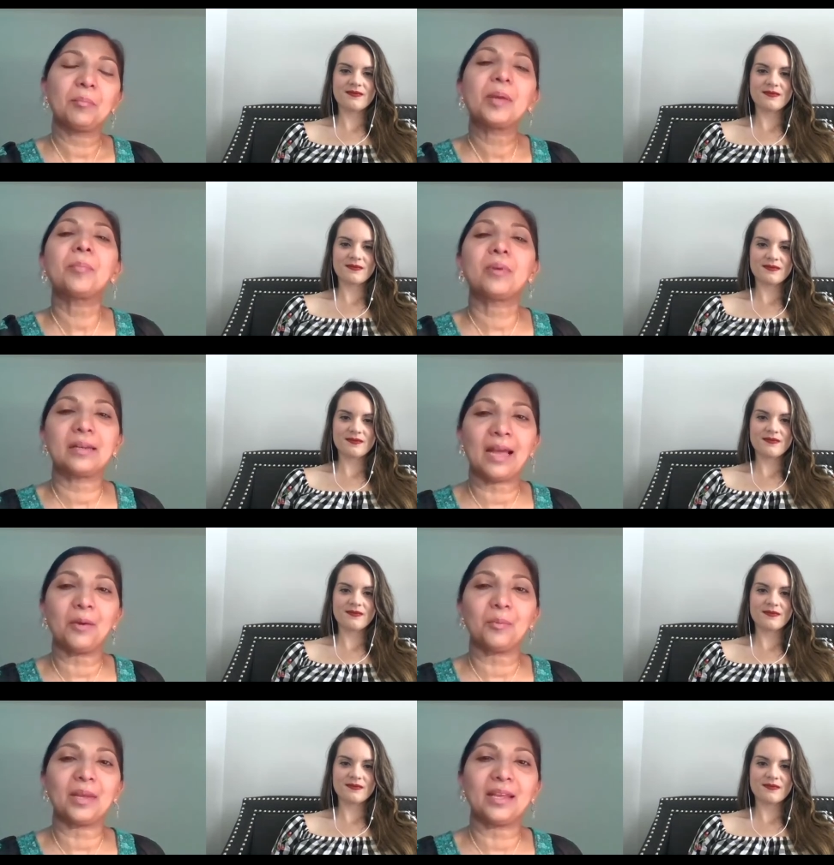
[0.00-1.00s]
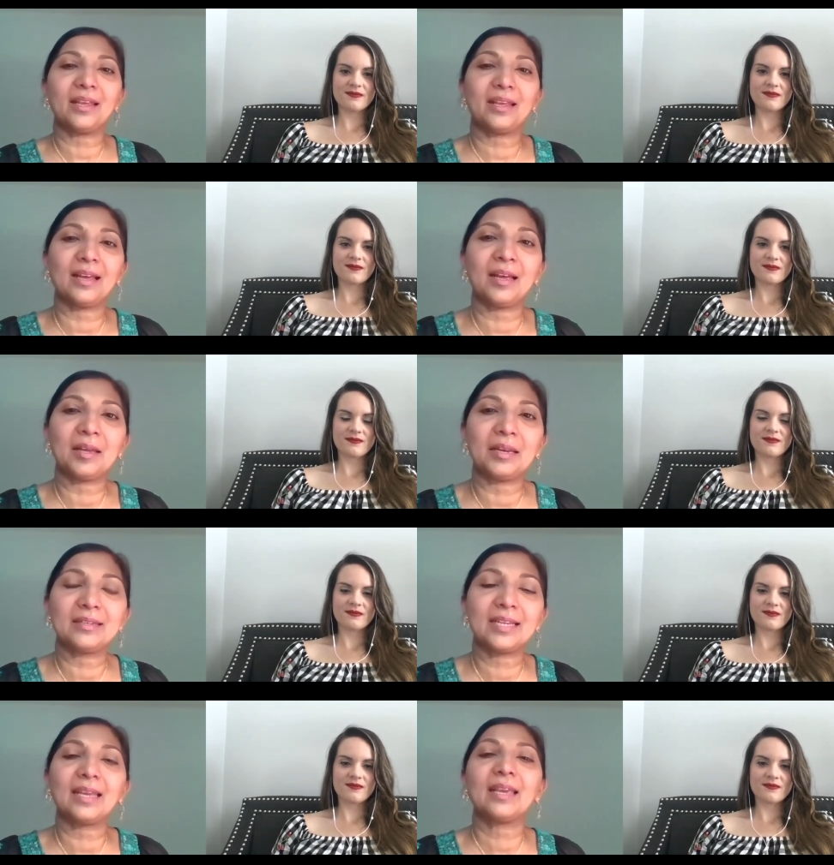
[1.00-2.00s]
Speaker 1: people around me
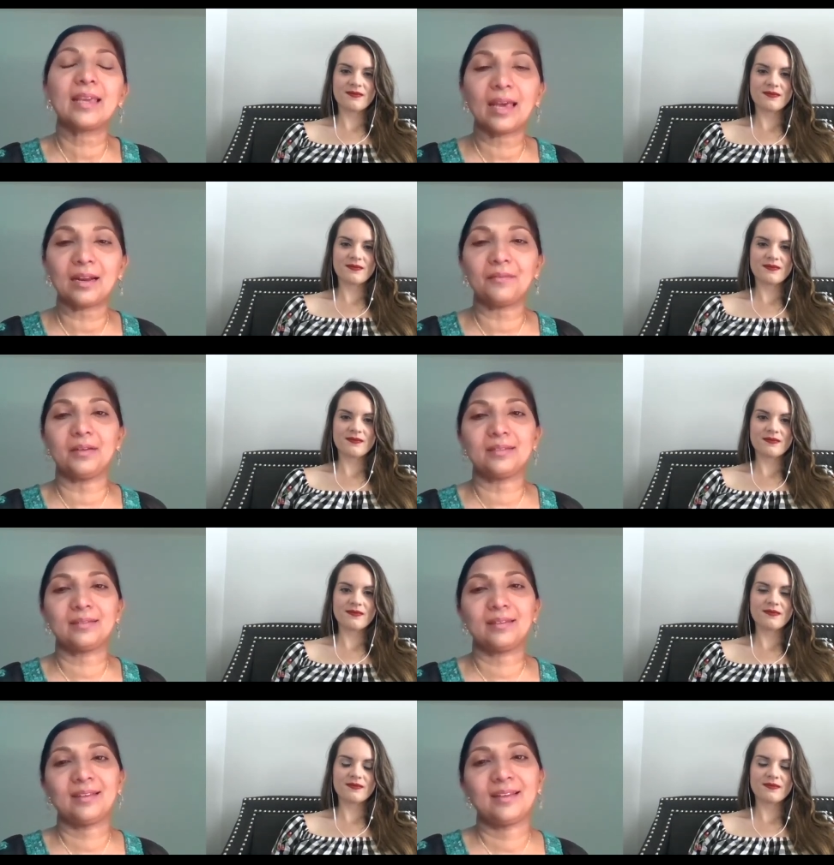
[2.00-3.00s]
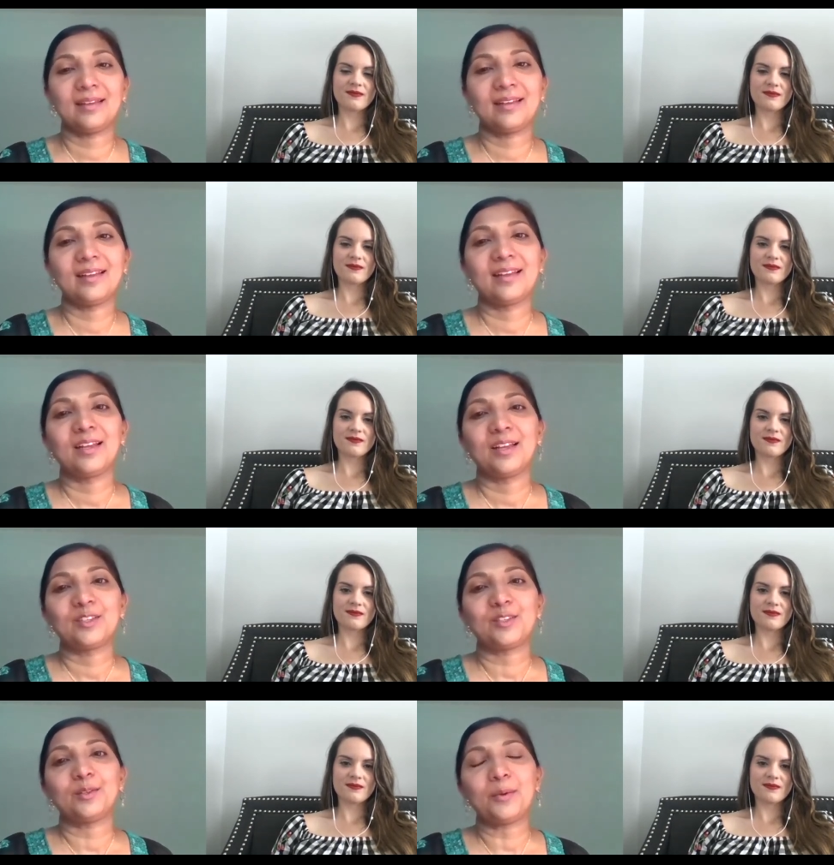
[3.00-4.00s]
and taking care of us.
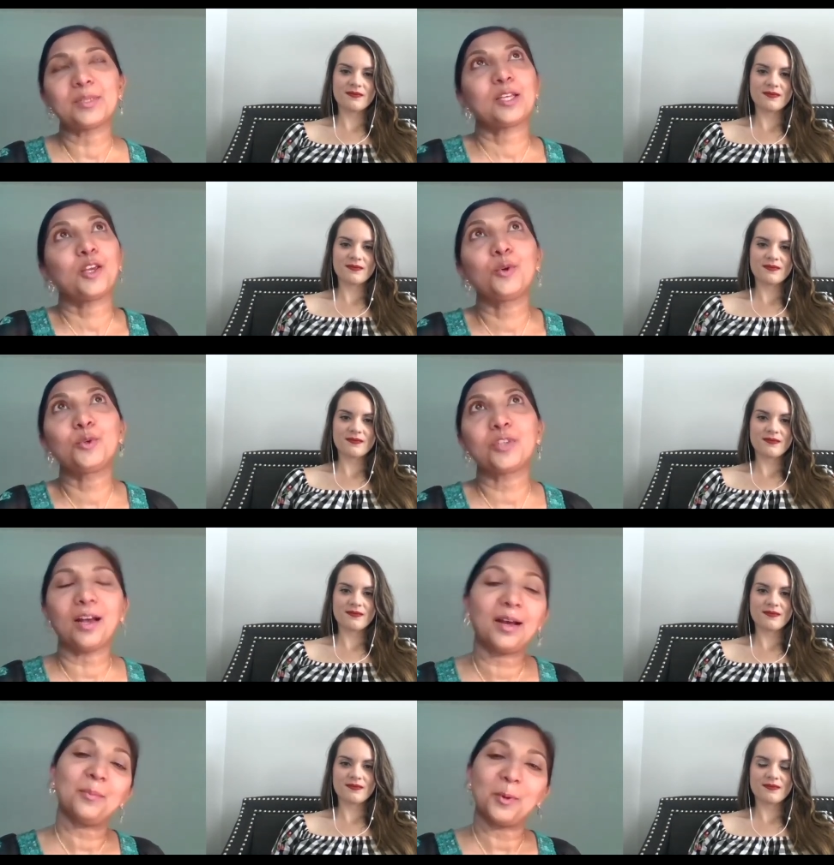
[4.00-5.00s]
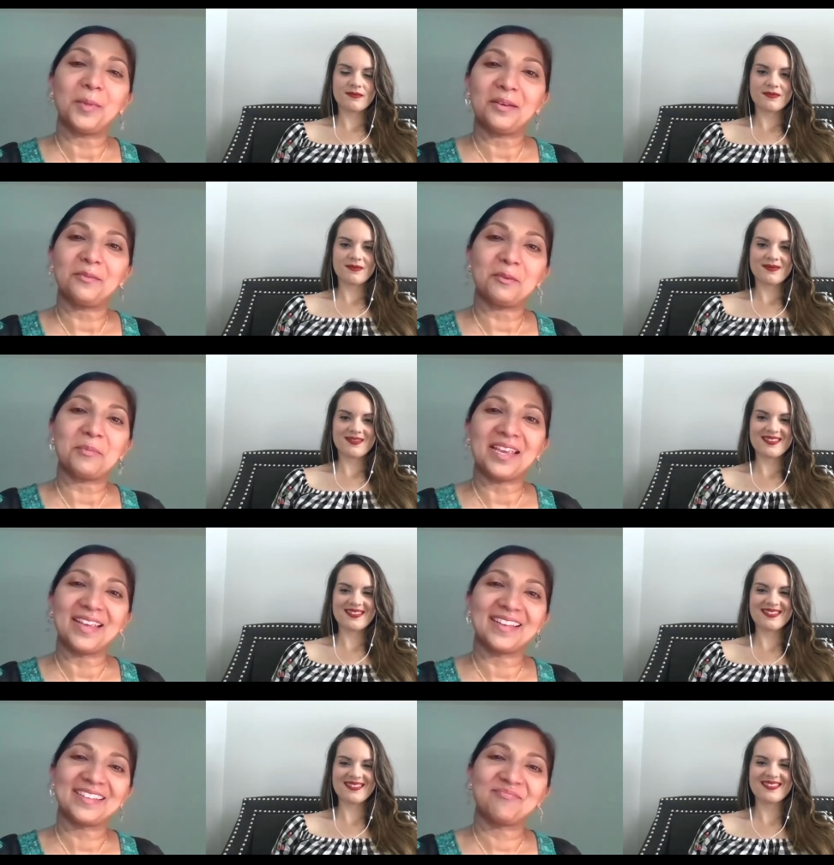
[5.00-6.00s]
So that was a huge aha moment
Speaker 2: for me.
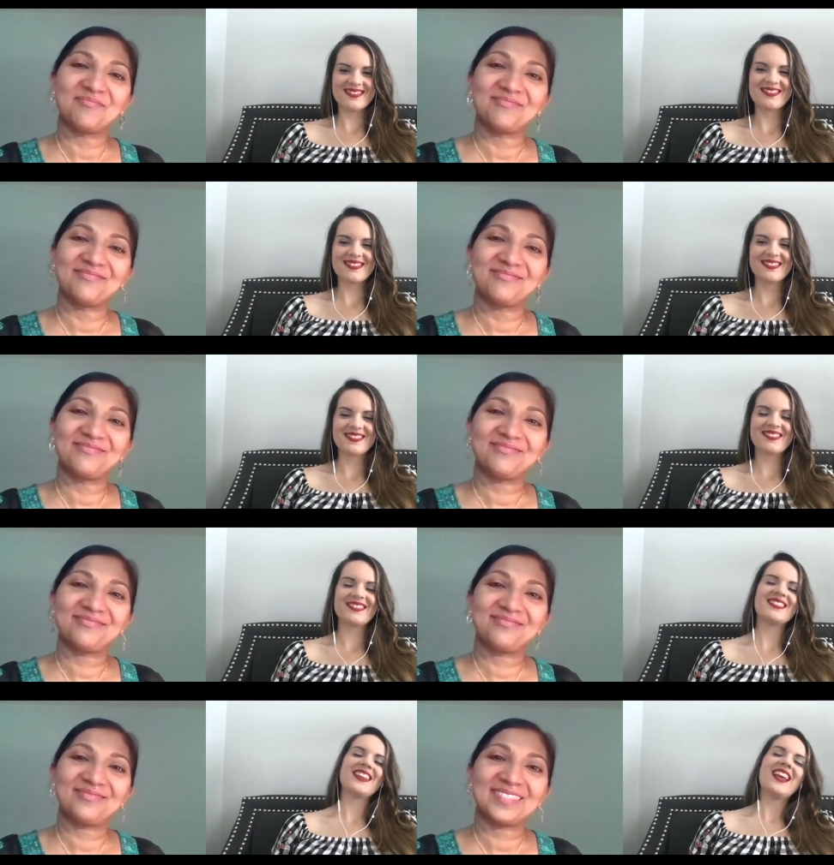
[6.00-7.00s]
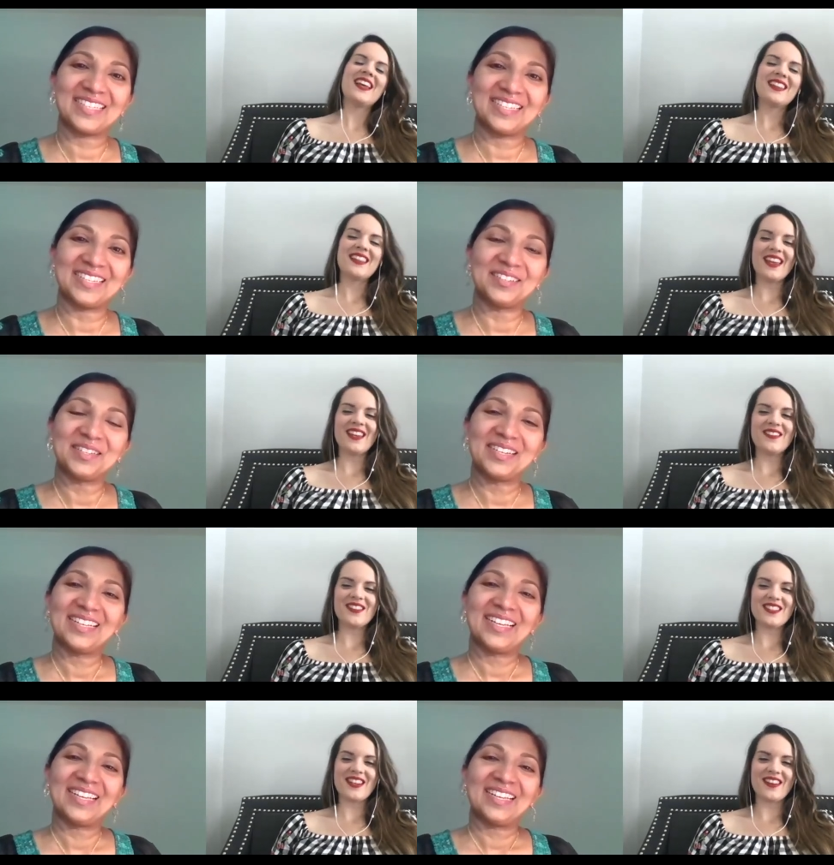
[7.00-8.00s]
Thank you for
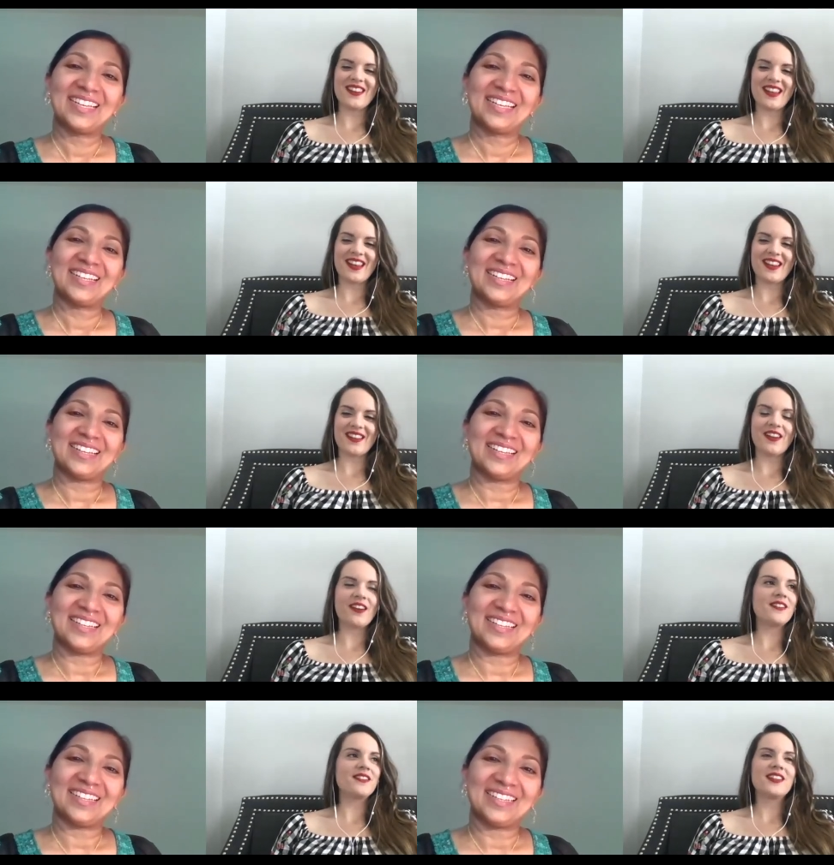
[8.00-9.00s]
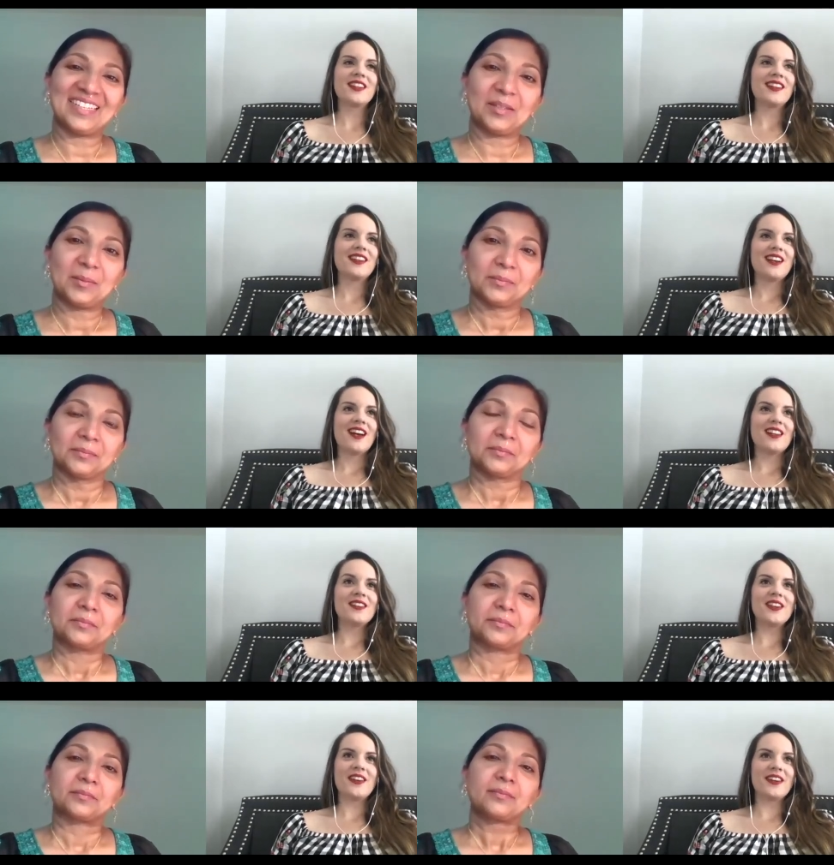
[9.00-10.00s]
sharing that. I love I love
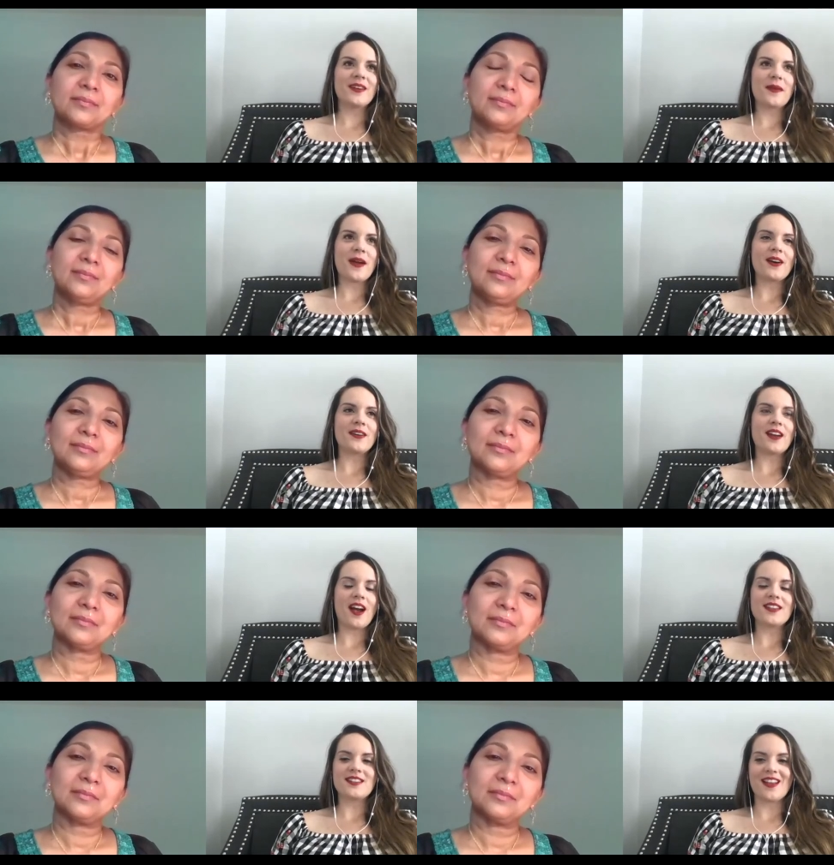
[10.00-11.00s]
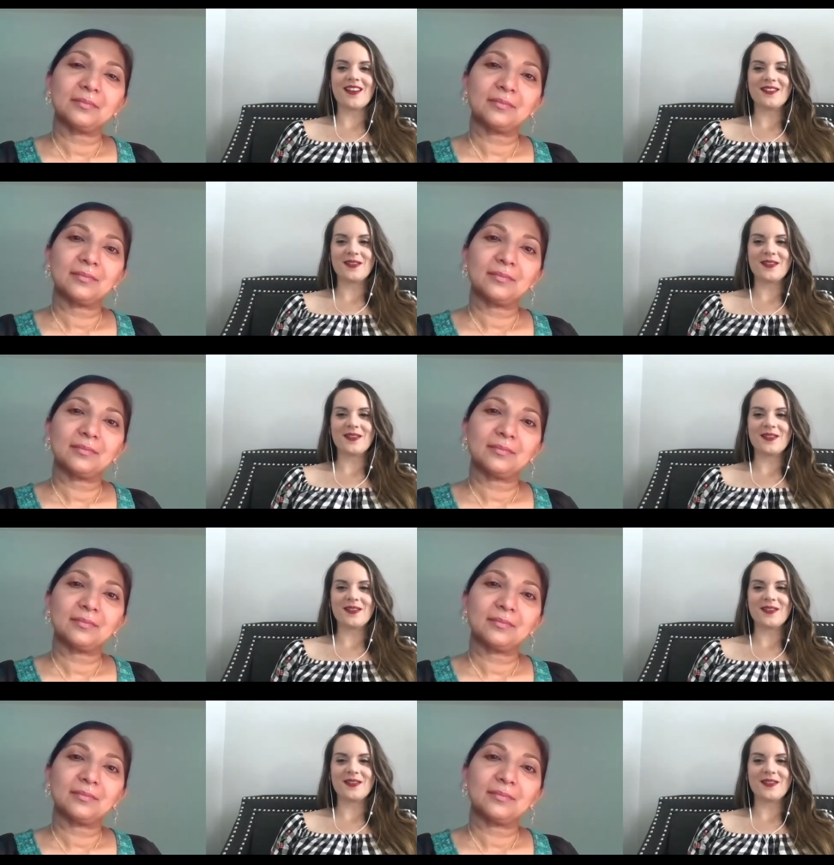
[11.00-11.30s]
hearing about God's love for